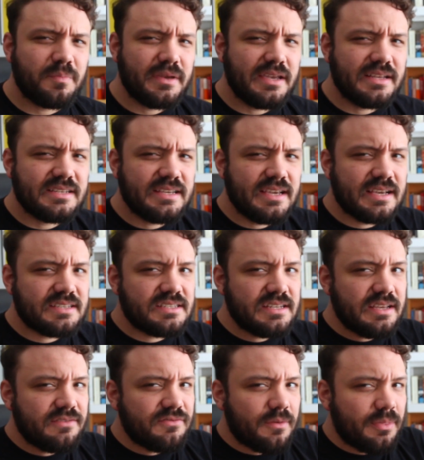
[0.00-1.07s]

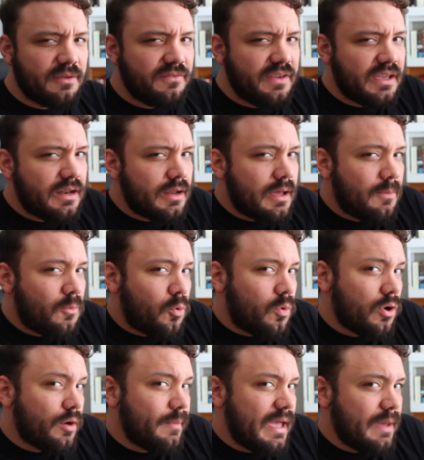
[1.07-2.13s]
PTSD from the Vietnam
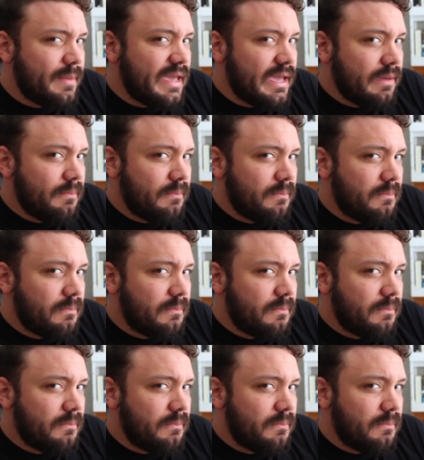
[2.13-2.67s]
War, maybe?